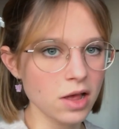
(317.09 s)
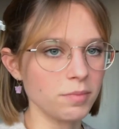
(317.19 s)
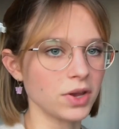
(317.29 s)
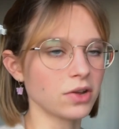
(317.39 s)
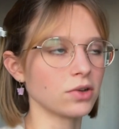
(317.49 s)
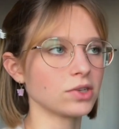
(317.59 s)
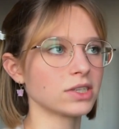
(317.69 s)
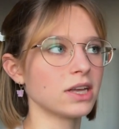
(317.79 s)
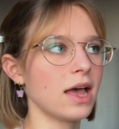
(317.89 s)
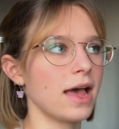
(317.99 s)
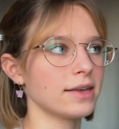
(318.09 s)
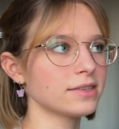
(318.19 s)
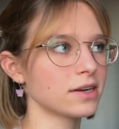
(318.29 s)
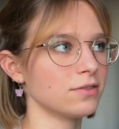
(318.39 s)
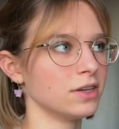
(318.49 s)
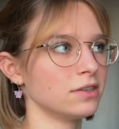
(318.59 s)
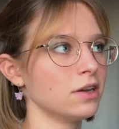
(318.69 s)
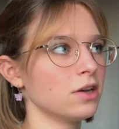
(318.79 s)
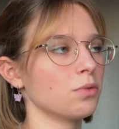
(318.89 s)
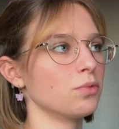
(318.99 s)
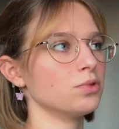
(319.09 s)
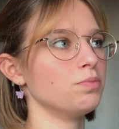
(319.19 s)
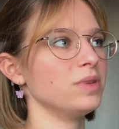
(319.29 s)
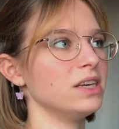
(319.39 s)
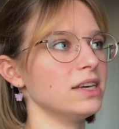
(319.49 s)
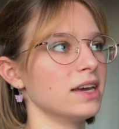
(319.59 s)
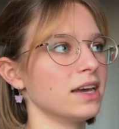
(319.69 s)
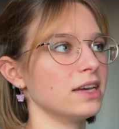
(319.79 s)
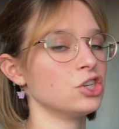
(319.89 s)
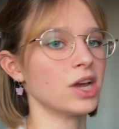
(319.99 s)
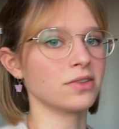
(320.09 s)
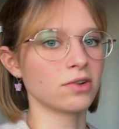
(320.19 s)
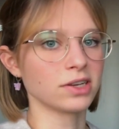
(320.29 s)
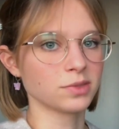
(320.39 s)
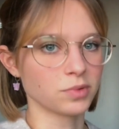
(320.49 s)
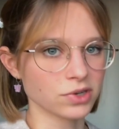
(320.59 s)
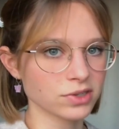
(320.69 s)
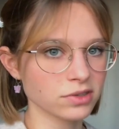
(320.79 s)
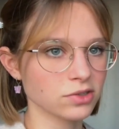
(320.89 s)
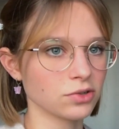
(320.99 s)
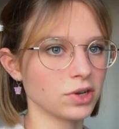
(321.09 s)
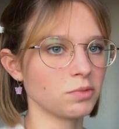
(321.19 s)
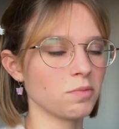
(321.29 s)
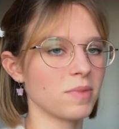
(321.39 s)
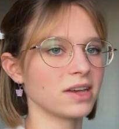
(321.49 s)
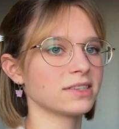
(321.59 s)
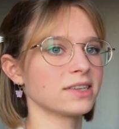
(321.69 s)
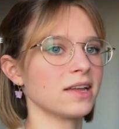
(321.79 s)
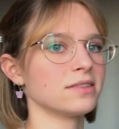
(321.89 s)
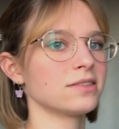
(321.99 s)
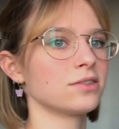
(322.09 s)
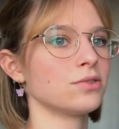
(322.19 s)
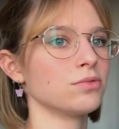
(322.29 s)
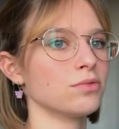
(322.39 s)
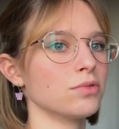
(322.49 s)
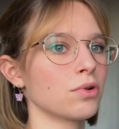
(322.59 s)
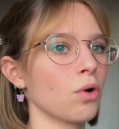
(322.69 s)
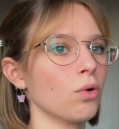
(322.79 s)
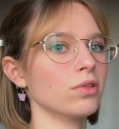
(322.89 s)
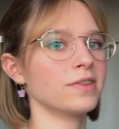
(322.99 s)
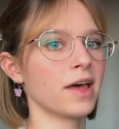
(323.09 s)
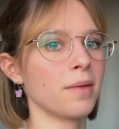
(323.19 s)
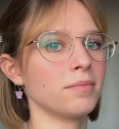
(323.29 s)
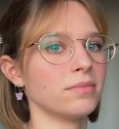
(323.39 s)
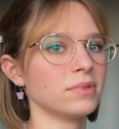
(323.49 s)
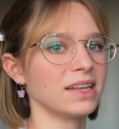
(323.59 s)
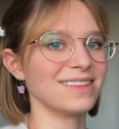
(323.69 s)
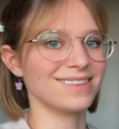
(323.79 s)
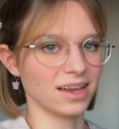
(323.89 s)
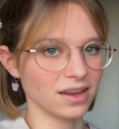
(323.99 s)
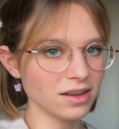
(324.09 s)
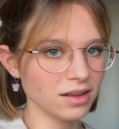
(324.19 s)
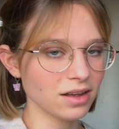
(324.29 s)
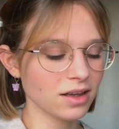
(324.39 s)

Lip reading: because Estraven would be a genderless person, so it would make sense to call them they,